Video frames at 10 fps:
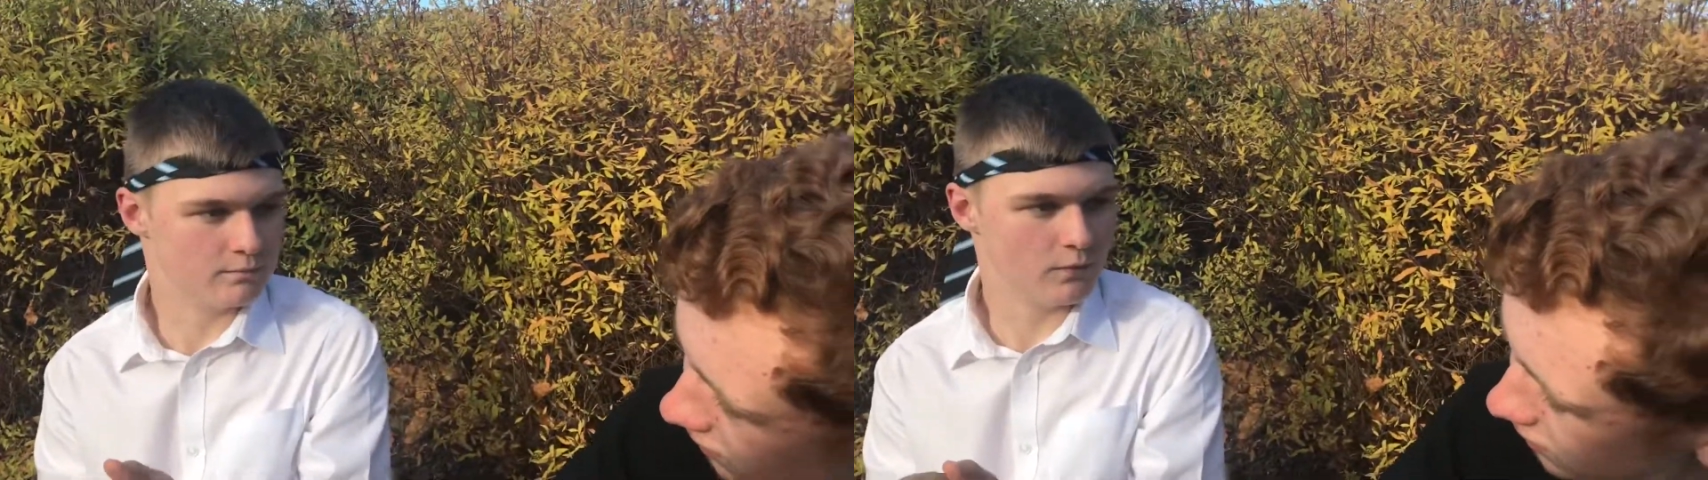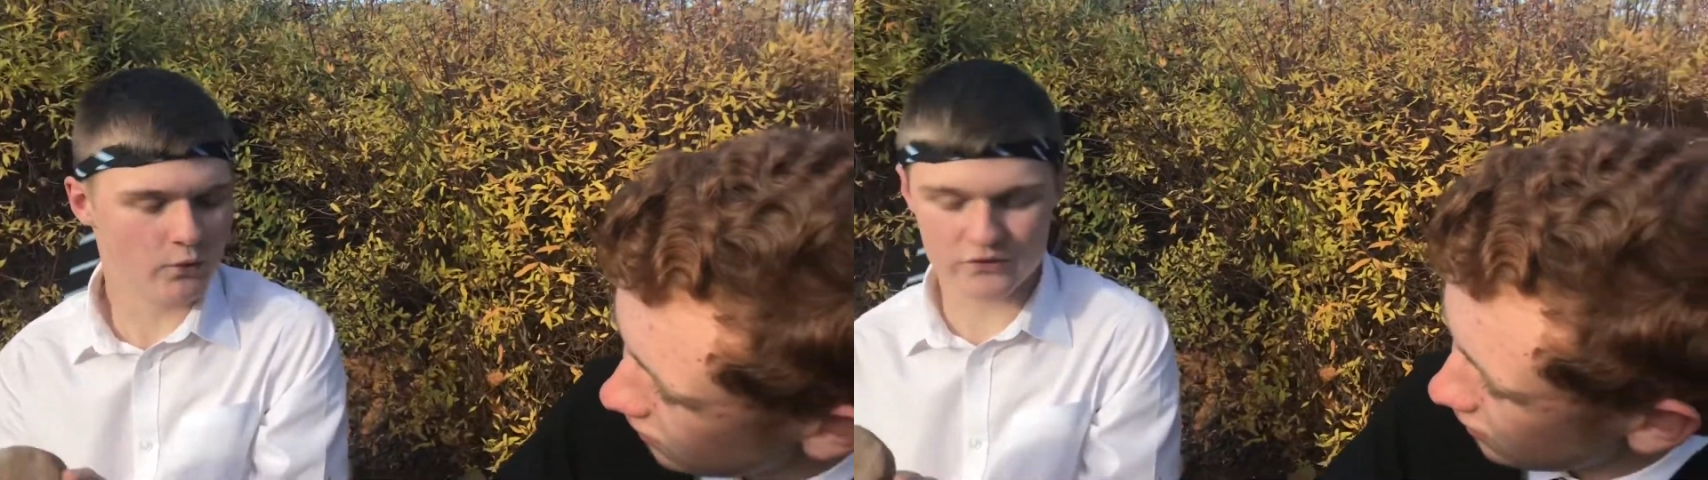
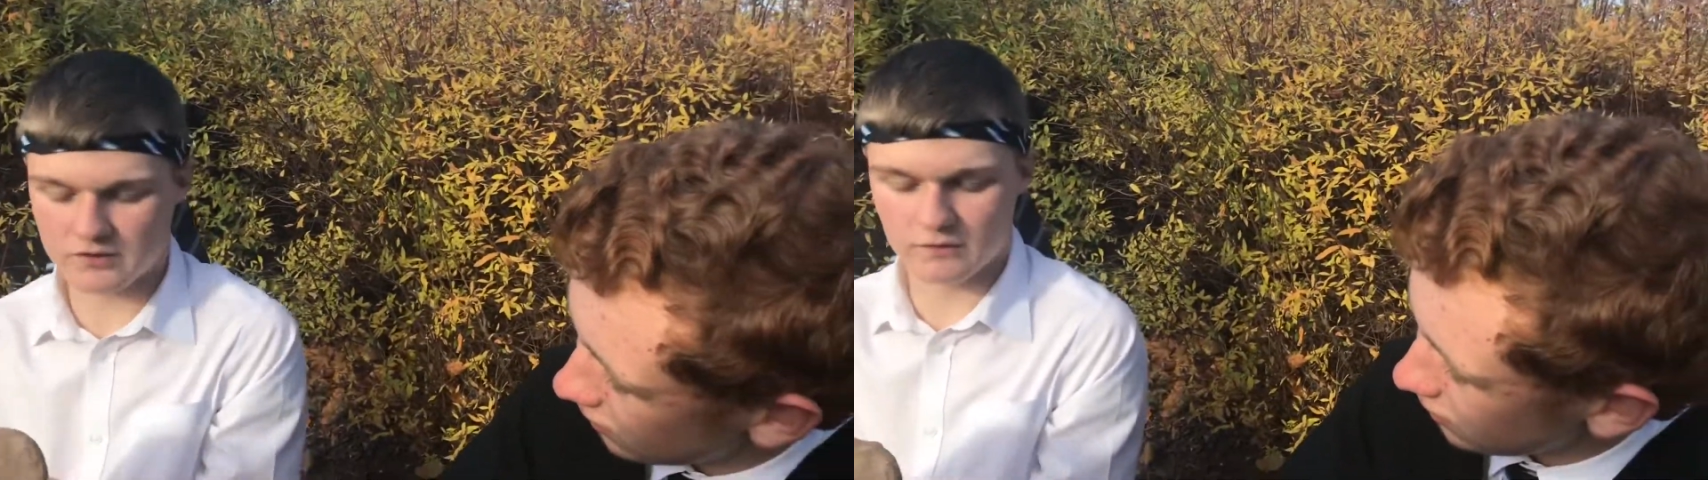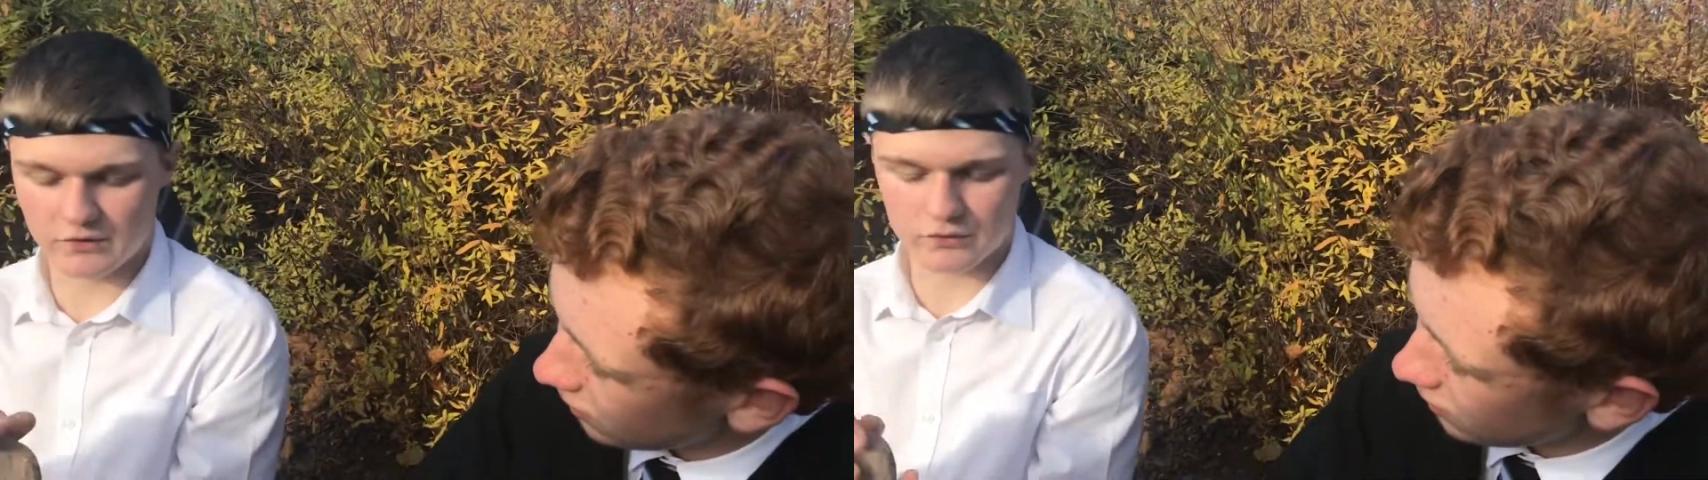Most
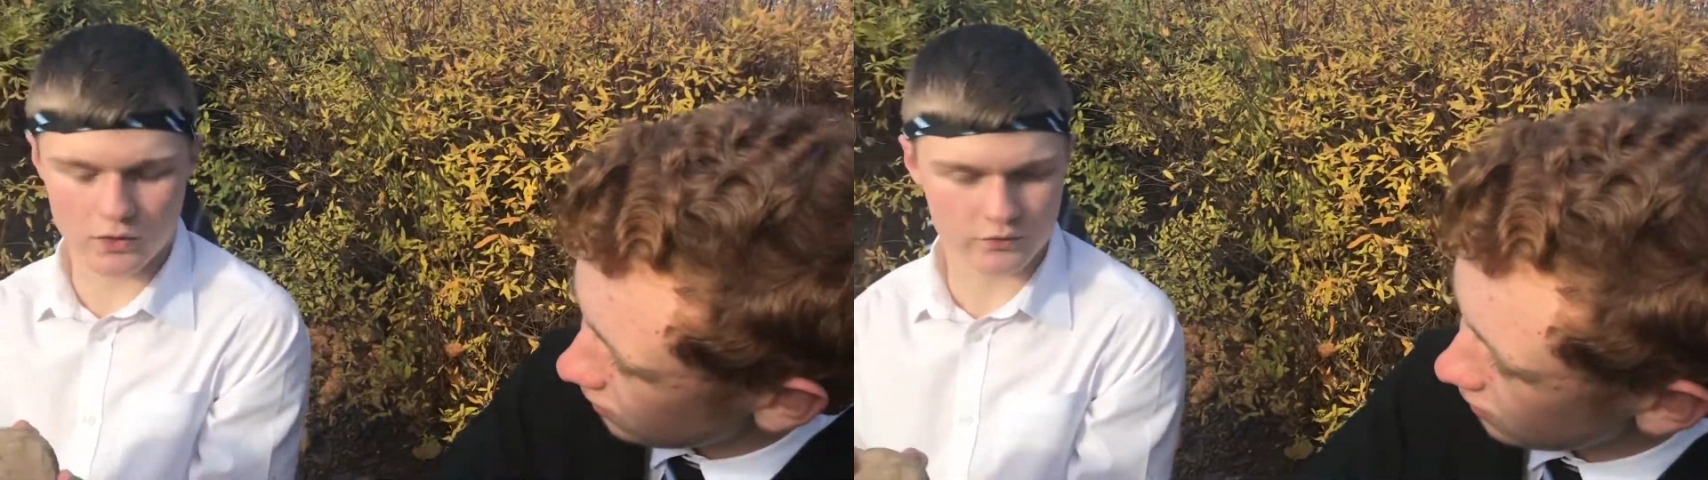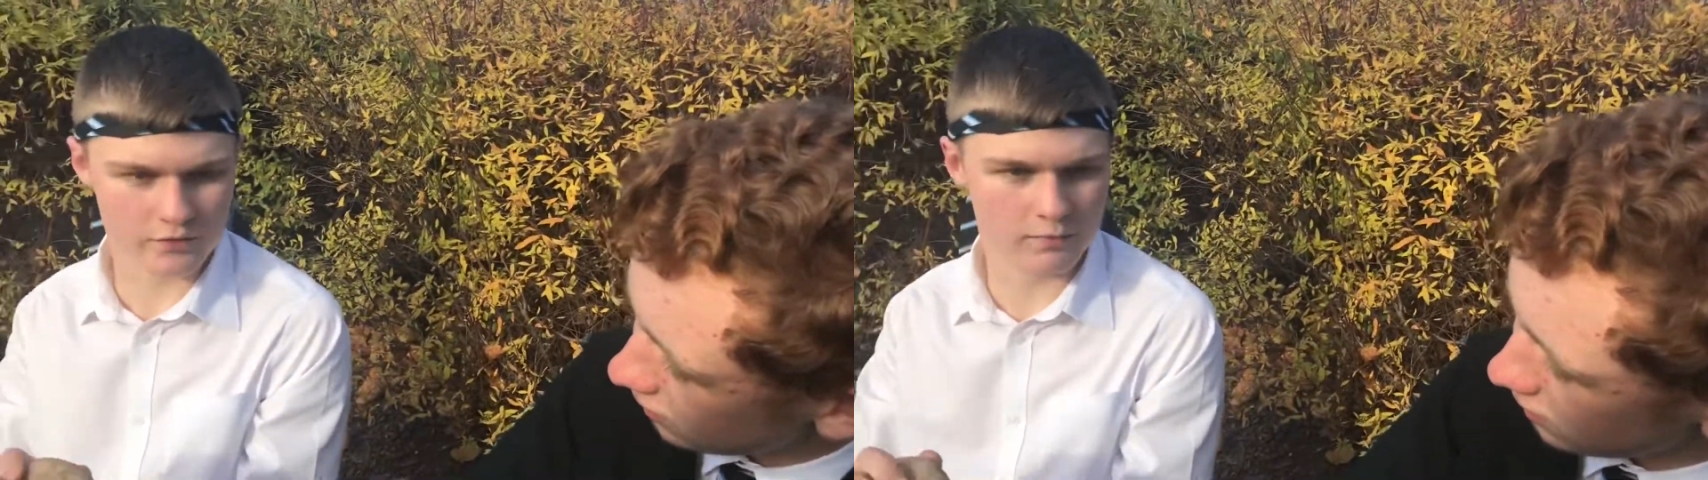service
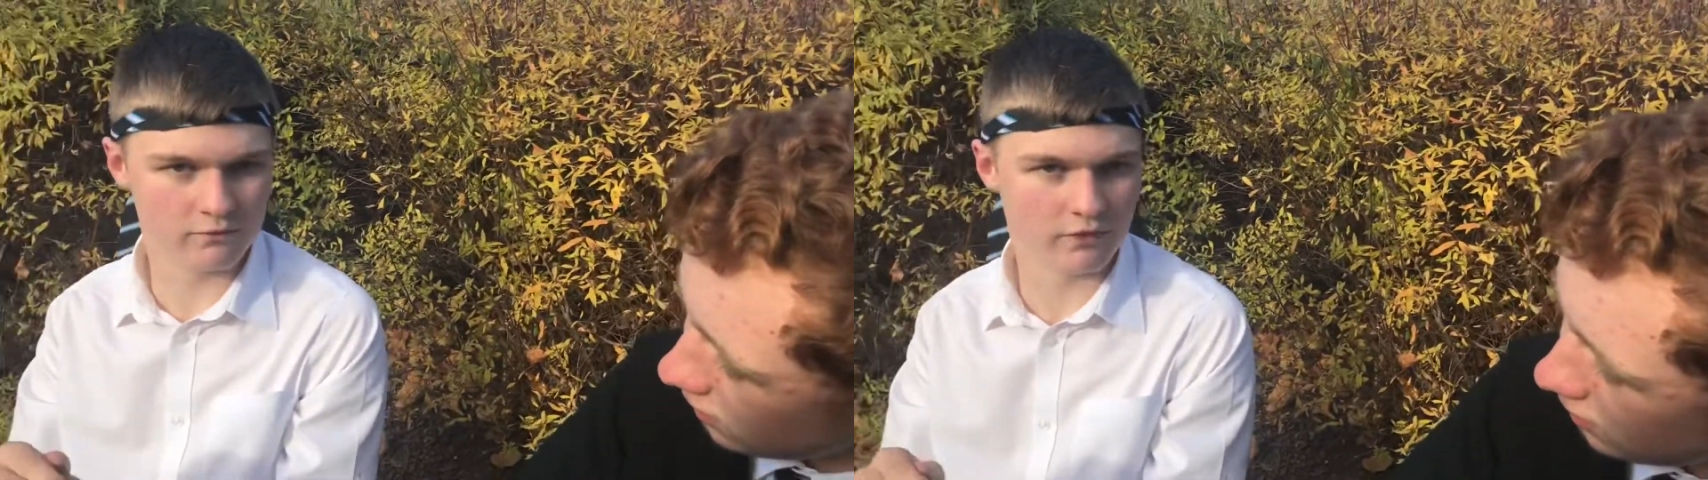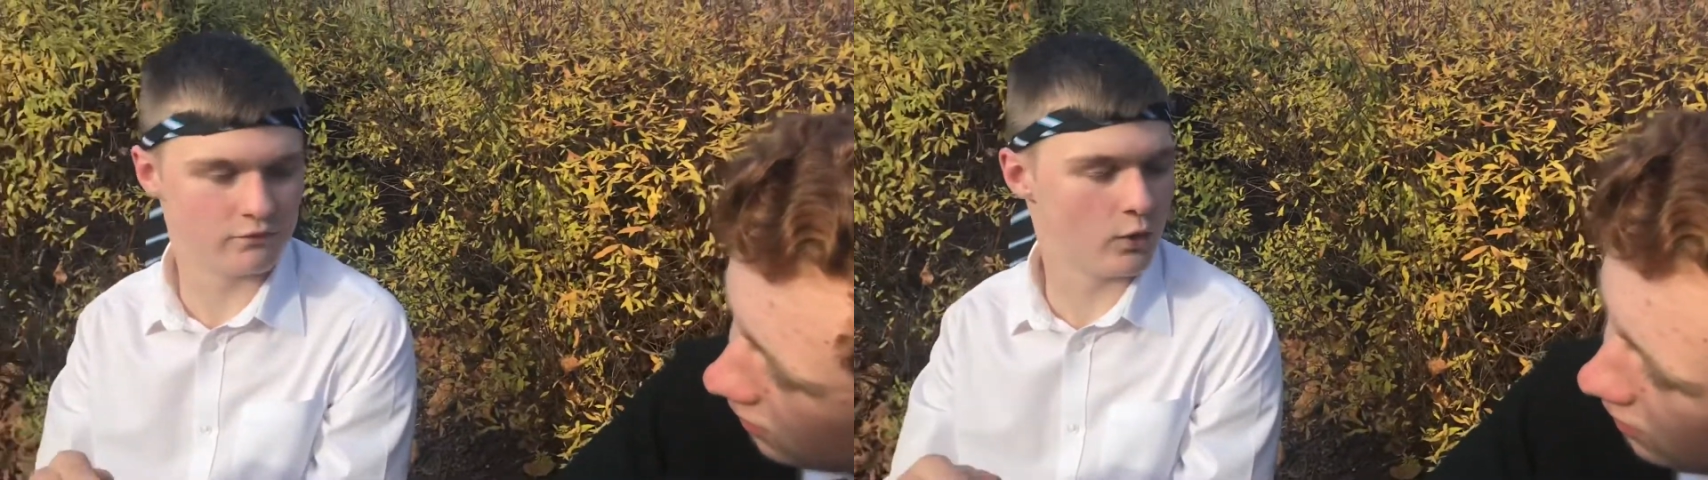rocks
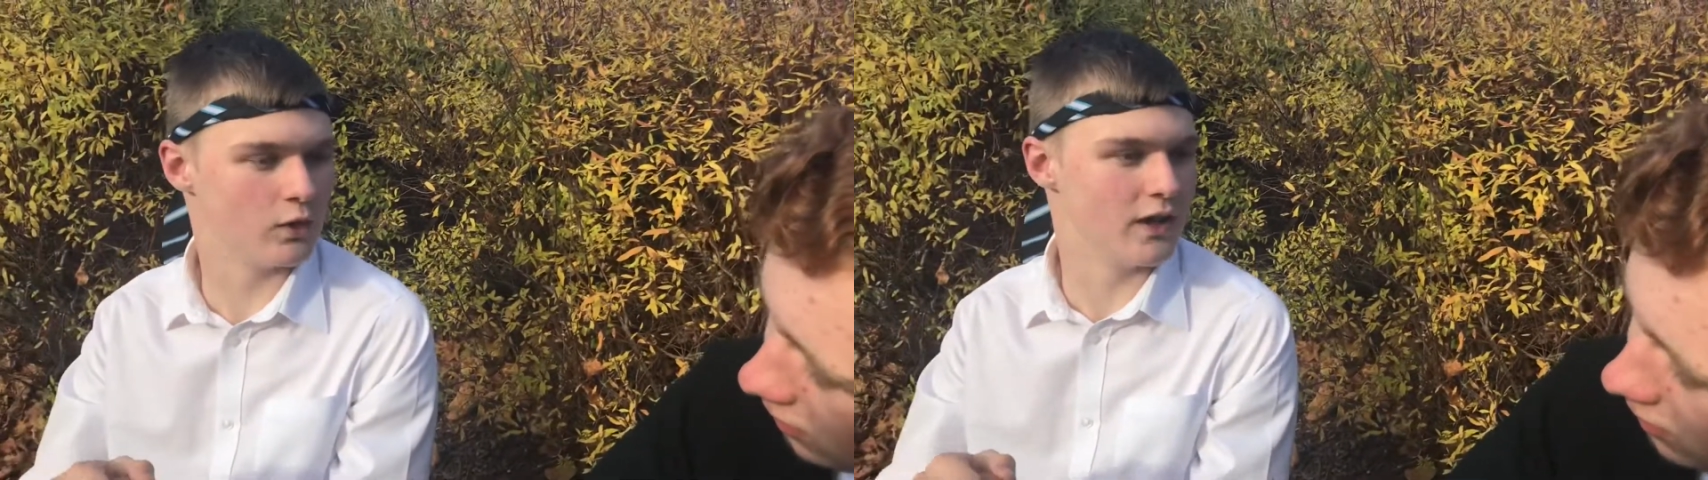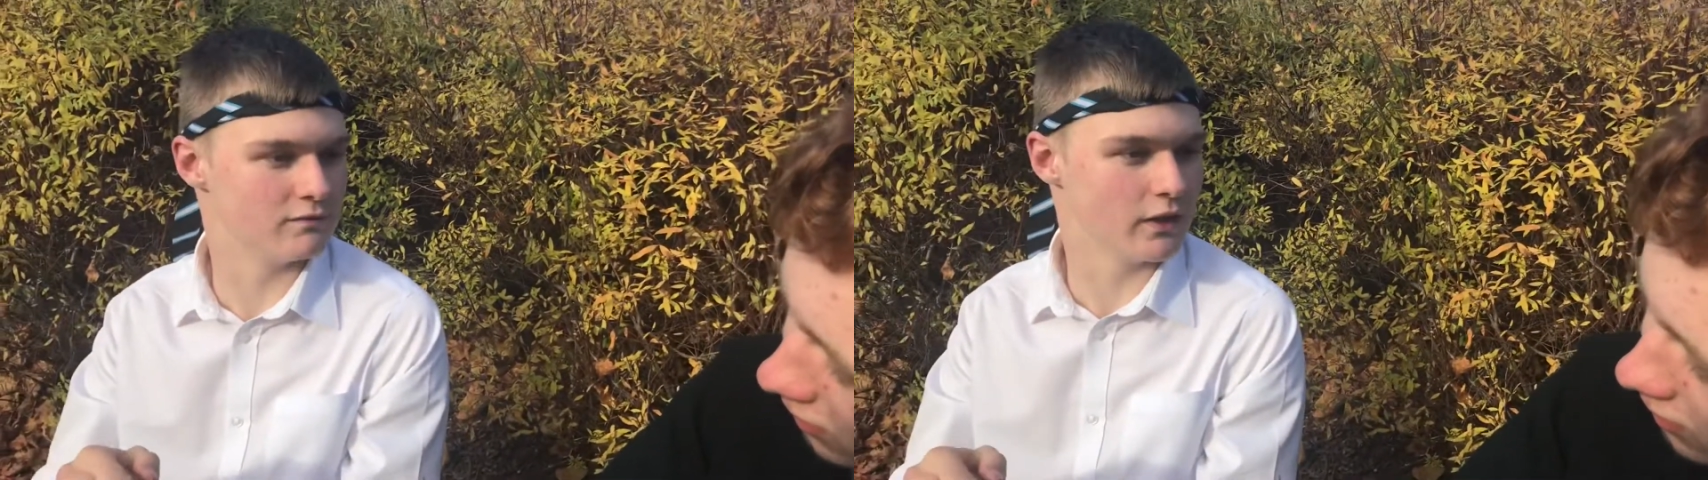above a four
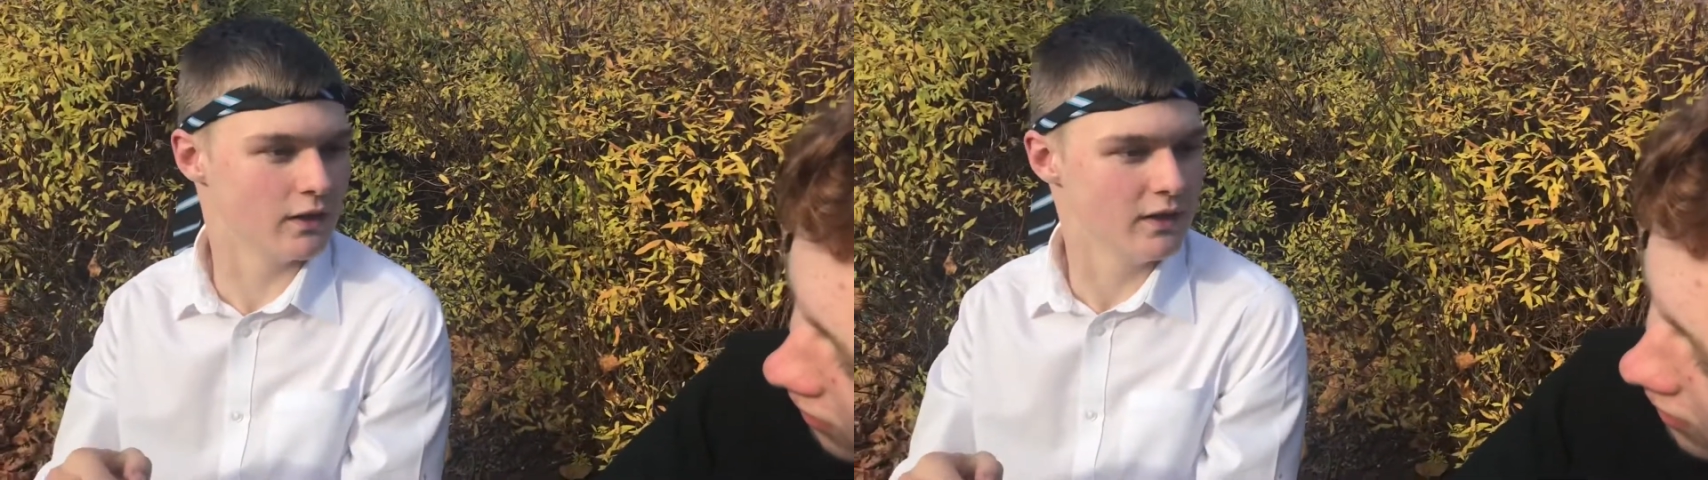level